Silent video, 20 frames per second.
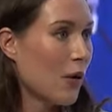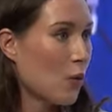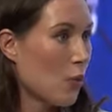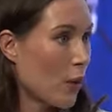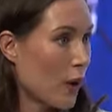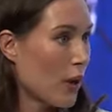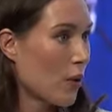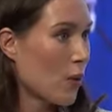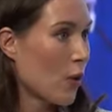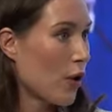
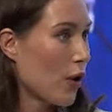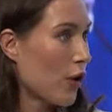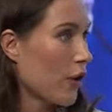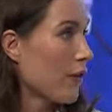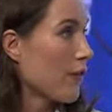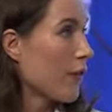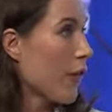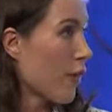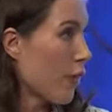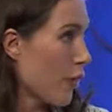We
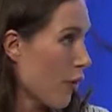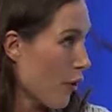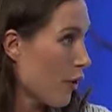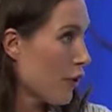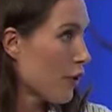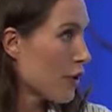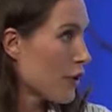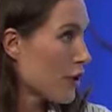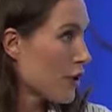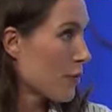were the
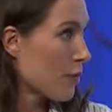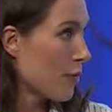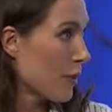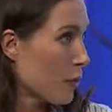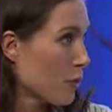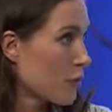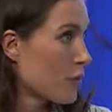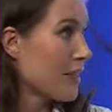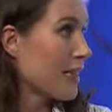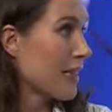third, but
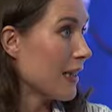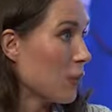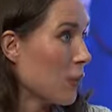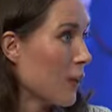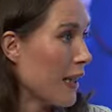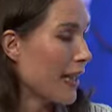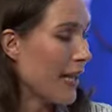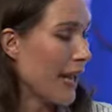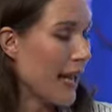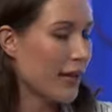still
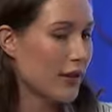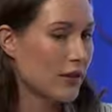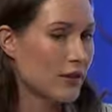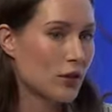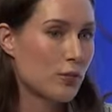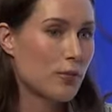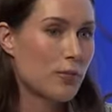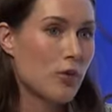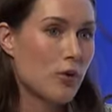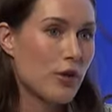we gained
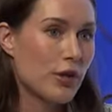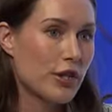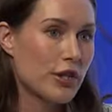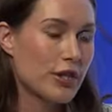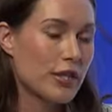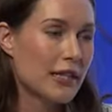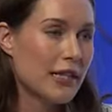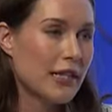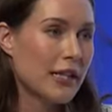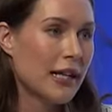support.